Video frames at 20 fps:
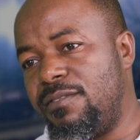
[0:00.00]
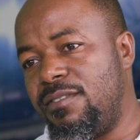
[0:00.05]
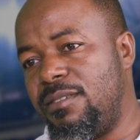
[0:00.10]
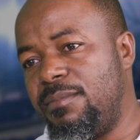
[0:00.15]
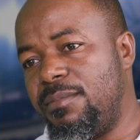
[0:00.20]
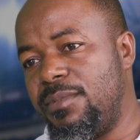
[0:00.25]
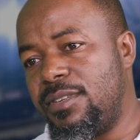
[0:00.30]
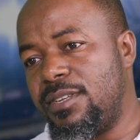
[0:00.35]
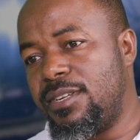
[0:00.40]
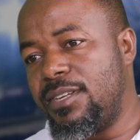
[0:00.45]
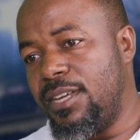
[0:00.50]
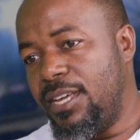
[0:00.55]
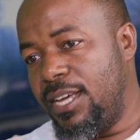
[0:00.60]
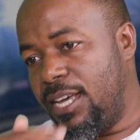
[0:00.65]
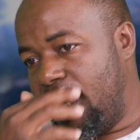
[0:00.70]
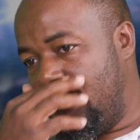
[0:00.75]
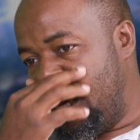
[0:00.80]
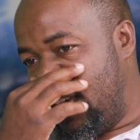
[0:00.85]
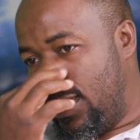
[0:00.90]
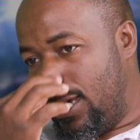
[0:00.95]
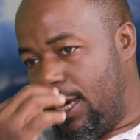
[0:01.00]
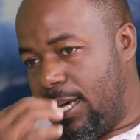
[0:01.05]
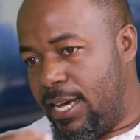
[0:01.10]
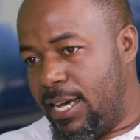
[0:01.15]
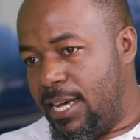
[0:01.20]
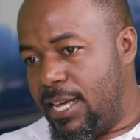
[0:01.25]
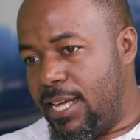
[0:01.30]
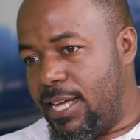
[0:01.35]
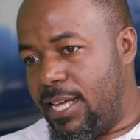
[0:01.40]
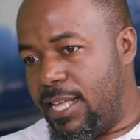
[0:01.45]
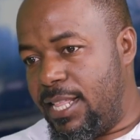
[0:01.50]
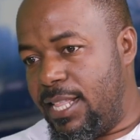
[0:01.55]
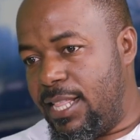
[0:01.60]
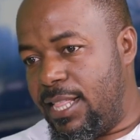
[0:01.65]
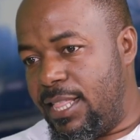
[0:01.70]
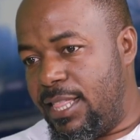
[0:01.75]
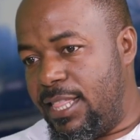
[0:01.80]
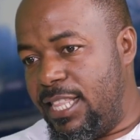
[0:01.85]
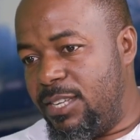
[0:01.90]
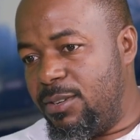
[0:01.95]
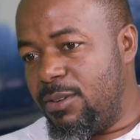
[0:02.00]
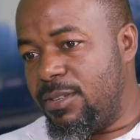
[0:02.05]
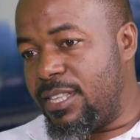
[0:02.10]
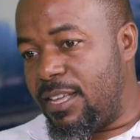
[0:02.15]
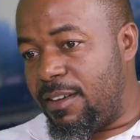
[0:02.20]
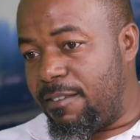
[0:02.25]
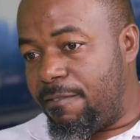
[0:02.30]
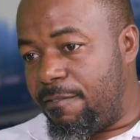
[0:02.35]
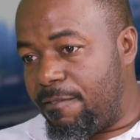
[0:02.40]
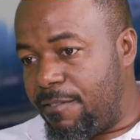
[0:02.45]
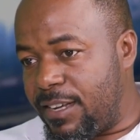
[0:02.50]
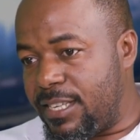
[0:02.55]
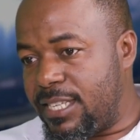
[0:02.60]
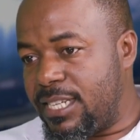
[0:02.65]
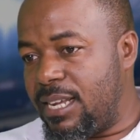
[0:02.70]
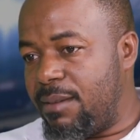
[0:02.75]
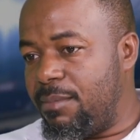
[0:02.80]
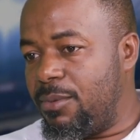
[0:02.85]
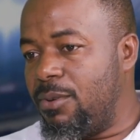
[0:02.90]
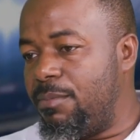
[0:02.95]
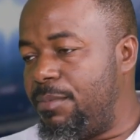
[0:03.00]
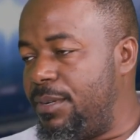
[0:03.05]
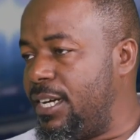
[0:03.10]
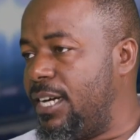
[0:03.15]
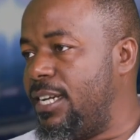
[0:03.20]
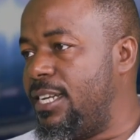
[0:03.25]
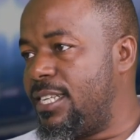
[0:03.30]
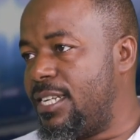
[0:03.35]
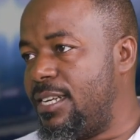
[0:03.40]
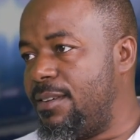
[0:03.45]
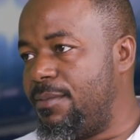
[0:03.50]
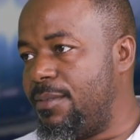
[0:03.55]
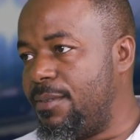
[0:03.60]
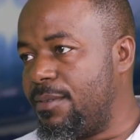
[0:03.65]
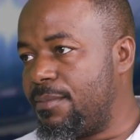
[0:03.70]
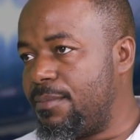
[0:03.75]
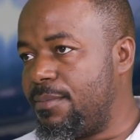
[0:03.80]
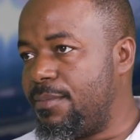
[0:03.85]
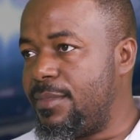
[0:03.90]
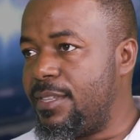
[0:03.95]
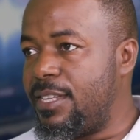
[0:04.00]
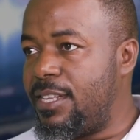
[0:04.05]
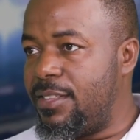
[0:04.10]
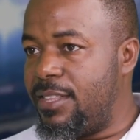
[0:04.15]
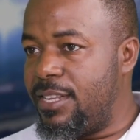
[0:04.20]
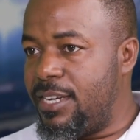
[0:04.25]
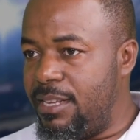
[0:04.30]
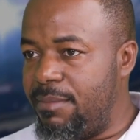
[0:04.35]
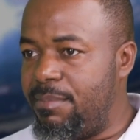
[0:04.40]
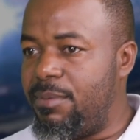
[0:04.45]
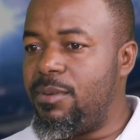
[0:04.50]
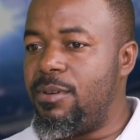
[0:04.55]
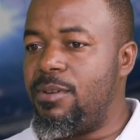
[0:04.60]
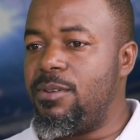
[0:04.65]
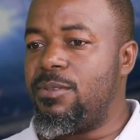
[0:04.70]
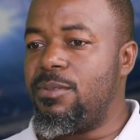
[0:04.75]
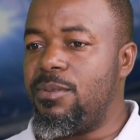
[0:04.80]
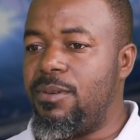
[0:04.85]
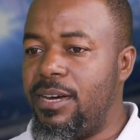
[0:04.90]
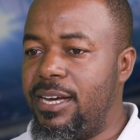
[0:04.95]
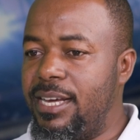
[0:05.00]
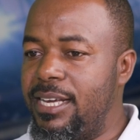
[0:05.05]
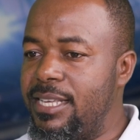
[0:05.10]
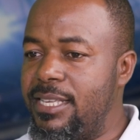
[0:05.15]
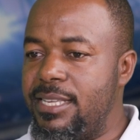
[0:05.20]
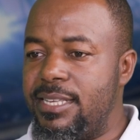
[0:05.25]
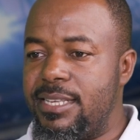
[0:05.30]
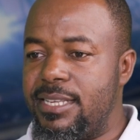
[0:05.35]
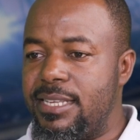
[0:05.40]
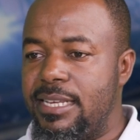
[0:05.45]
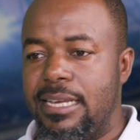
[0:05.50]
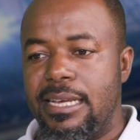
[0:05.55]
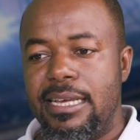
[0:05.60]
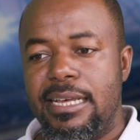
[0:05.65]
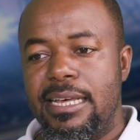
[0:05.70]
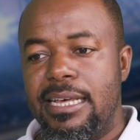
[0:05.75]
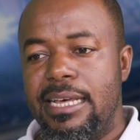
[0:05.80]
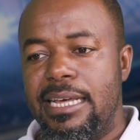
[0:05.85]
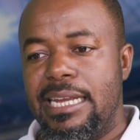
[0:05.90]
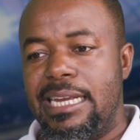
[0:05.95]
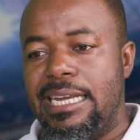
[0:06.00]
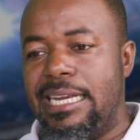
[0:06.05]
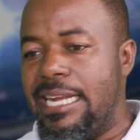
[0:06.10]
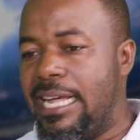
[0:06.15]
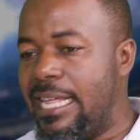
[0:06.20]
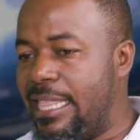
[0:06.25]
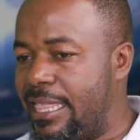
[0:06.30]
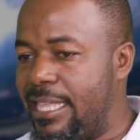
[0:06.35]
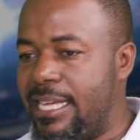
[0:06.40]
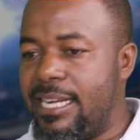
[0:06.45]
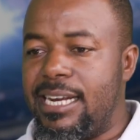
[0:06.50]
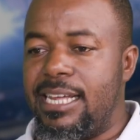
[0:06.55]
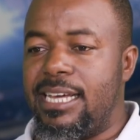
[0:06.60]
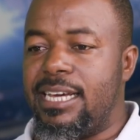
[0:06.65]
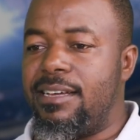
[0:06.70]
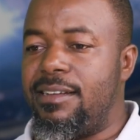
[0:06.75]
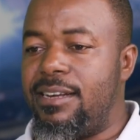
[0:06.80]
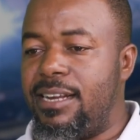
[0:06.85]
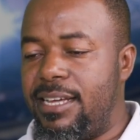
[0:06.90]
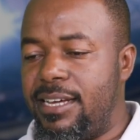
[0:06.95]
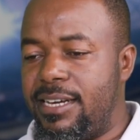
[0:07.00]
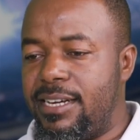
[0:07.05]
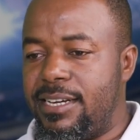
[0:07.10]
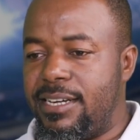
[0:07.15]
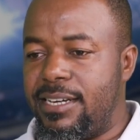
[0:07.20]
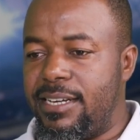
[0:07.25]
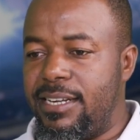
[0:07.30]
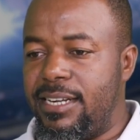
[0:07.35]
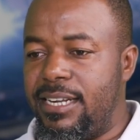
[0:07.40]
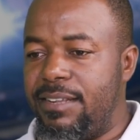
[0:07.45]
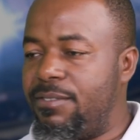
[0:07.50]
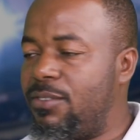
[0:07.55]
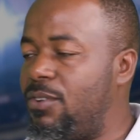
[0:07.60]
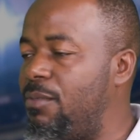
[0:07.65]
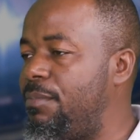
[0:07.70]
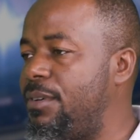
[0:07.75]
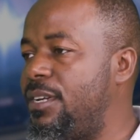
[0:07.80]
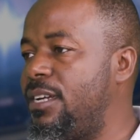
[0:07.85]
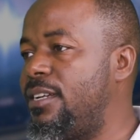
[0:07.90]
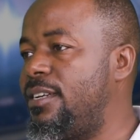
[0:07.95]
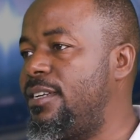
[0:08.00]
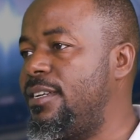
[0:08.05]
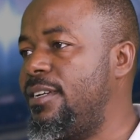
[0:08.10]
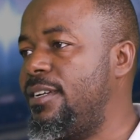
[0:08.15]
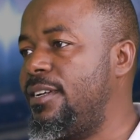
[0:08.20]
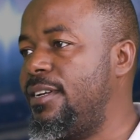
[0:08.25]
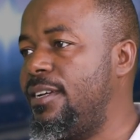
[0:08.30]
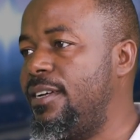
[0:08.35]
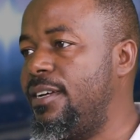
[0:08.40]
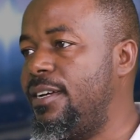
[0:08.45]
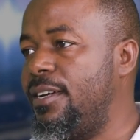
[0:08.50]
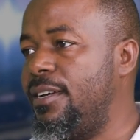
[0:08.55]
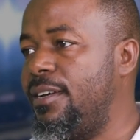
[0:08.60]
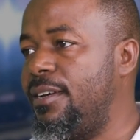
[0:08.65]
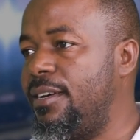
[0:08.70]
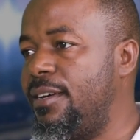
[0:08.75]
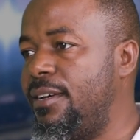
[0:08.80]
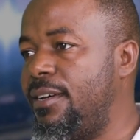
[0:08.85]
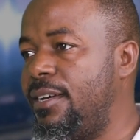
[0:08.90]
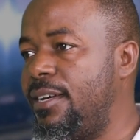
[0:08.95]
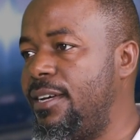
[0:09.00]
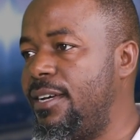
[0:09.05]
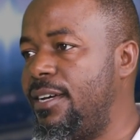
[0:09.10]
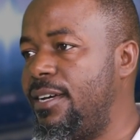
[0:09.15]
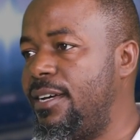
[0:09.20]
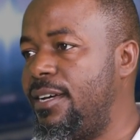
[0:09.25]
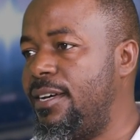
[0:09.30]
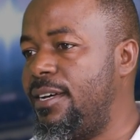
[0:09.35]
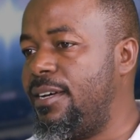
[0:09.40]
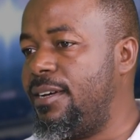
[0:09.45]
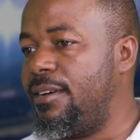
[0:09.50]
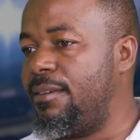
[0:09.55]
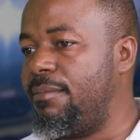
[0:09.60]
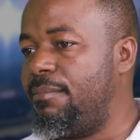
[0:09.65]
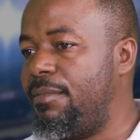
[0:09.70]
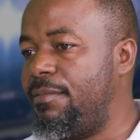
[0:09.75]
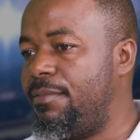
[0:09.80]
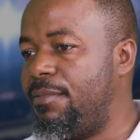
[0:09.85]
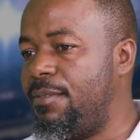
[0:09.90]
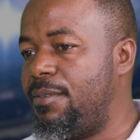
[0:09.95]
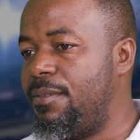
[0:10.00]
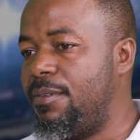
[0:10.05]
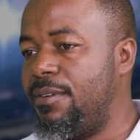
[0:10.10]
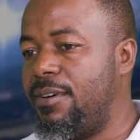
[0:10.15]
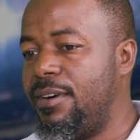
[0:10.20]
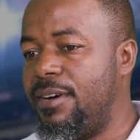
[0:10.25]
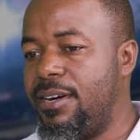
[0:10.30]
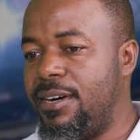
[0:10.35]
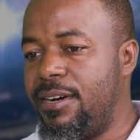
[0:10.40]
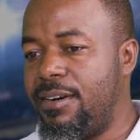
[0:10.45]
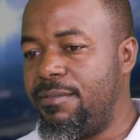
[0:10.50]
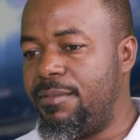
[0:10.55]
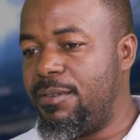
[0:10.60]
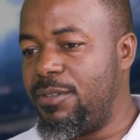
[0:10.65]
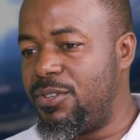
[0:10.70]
foremost, this was their first time competing at this level. Now, the DP World Tour is nothing like they've competed before. For